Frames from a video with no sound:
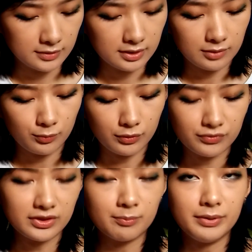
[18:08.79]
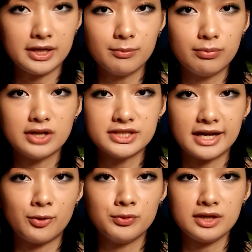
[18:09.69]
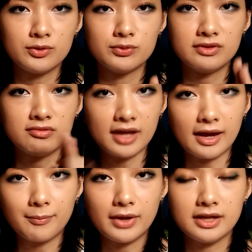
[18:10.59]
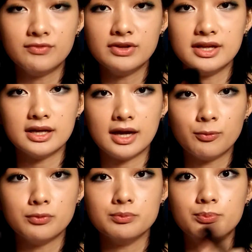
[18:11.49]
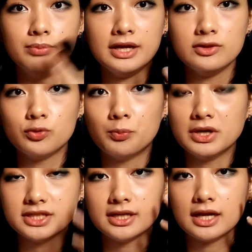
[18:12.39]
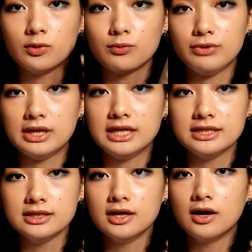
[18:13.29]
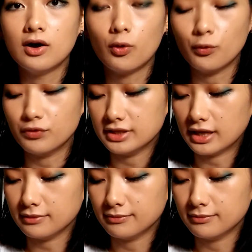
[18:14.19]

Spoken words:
With the bigger brush, I only could tap, and even then I would blend too much and it looked really overdone.